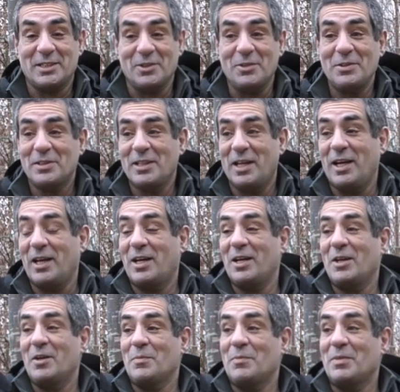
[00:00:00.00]
to.
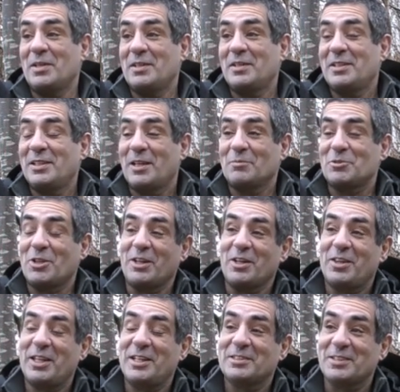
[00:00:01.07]
I'm trying
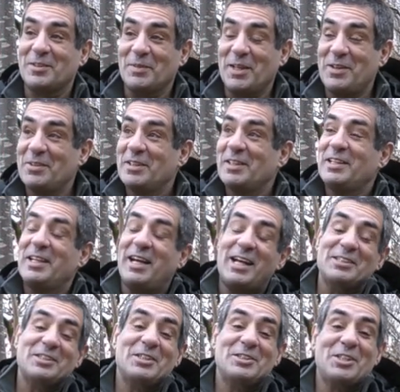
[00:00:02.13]
to think of something now.
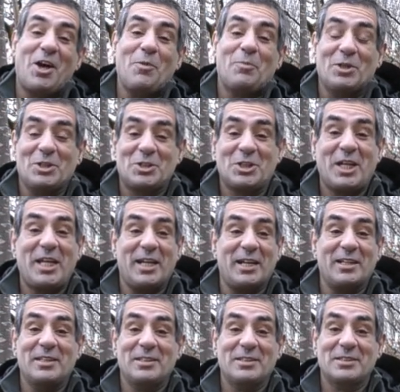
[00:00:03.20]
As an example, a
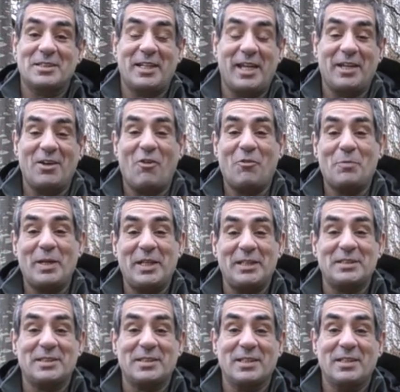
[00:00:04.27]
skier skiing
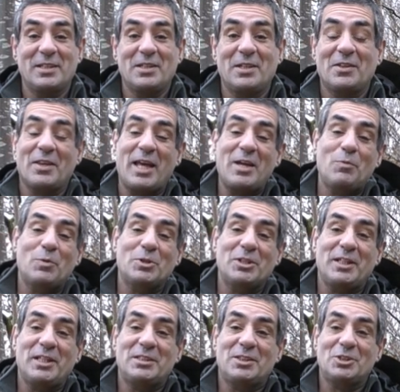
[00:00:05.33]
off-piste, they would
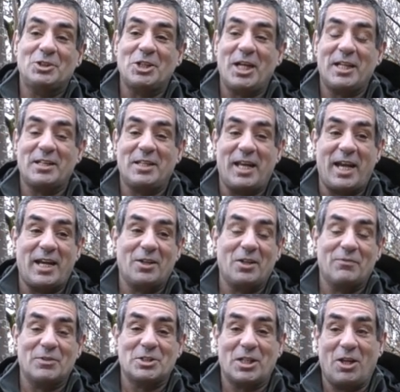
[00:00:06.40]
need to check the
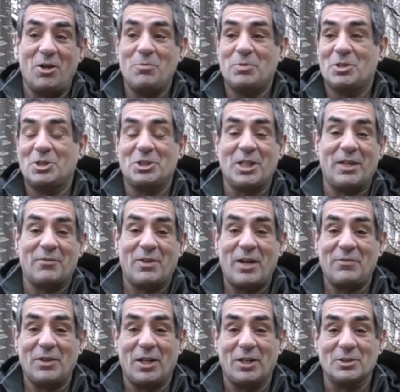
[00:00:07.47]
angle of a slope to check for
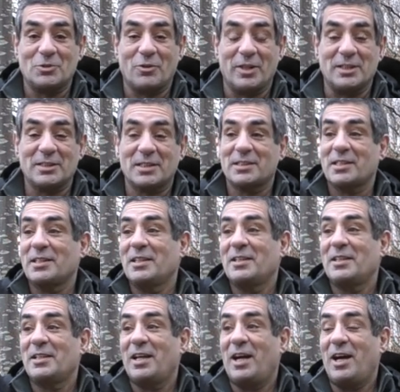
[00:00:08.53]
avalanche risks.
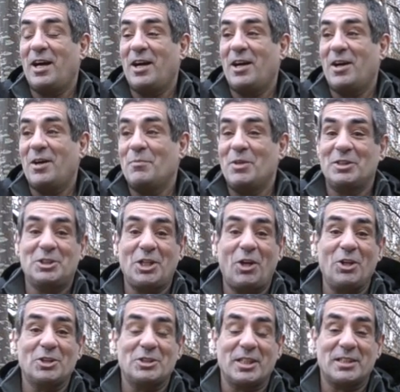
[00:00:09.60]
A
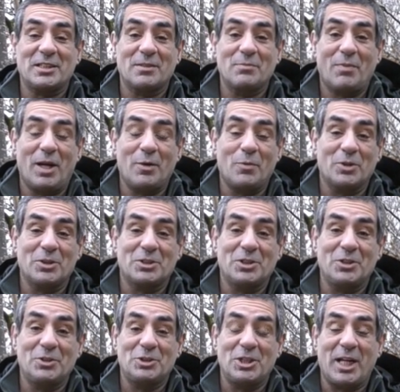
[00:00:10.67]
geologist might want
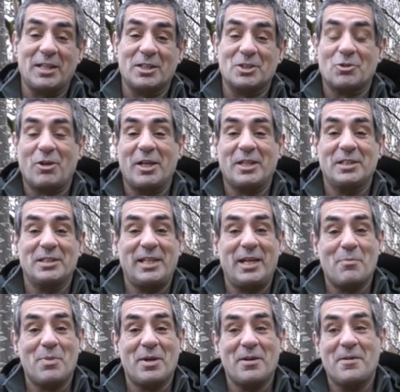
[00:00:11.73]
to check the strike and
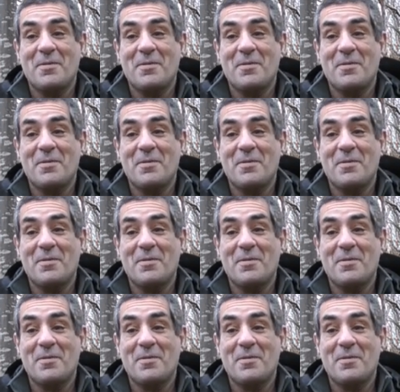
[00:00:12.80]
dip.